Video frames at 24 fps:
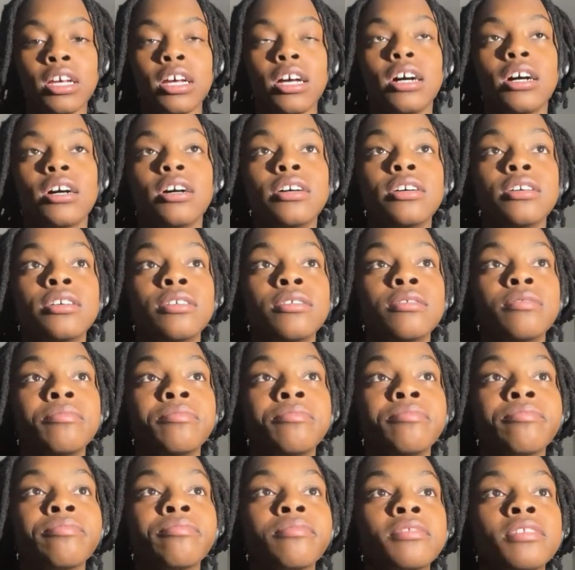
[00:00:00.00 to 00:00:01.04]
Um,
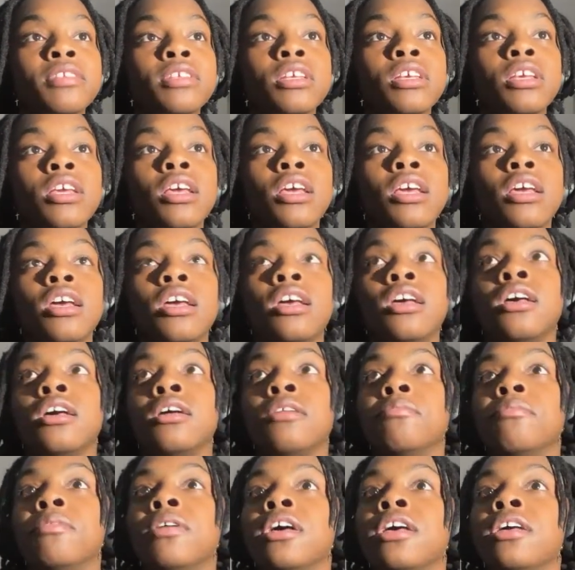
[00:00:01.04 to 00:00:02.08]

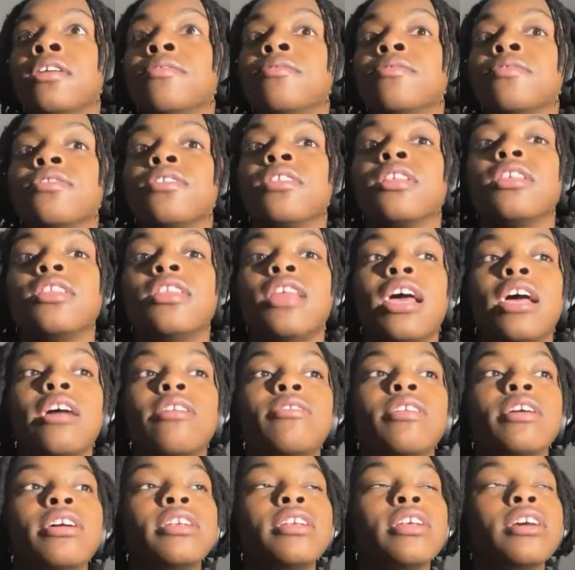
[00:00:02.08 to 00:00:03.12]
but that
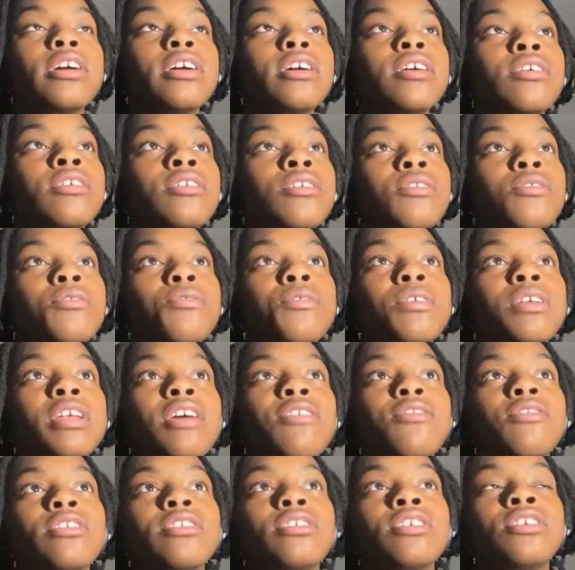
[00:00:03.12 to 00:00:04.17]
right there,
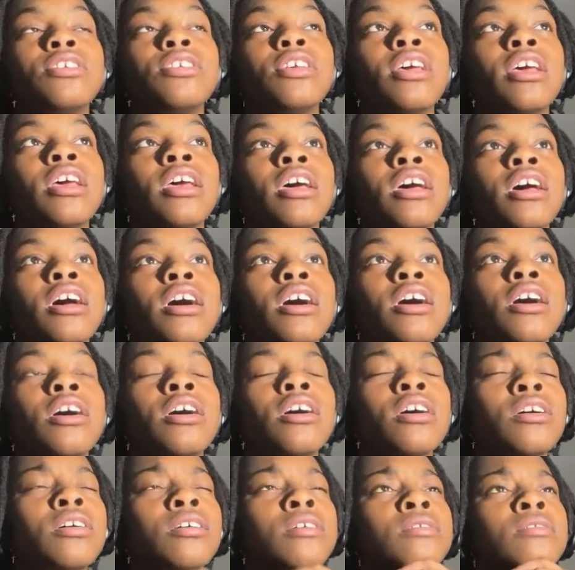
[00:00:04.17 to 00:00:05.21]
whenever she said,
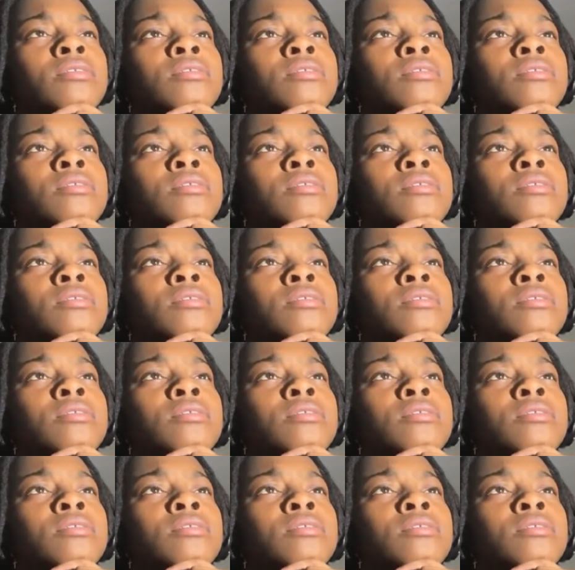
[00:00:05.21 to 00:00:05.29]
"Are